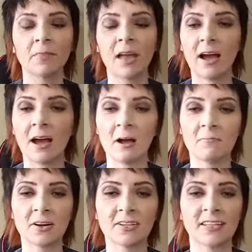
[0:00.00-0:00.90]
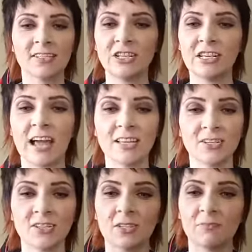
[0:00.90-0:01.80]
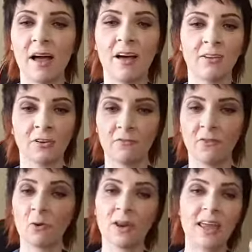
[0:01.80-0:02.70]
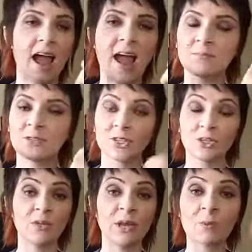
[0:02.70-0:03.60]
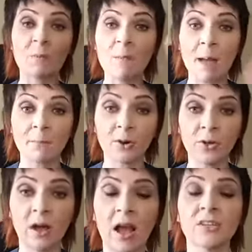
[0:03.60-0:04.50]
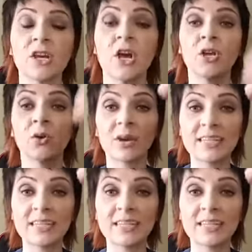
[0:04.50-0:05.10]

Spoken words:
Mark says she casts her spell and her vote. Yeah, absolutely. And remember, you guys, your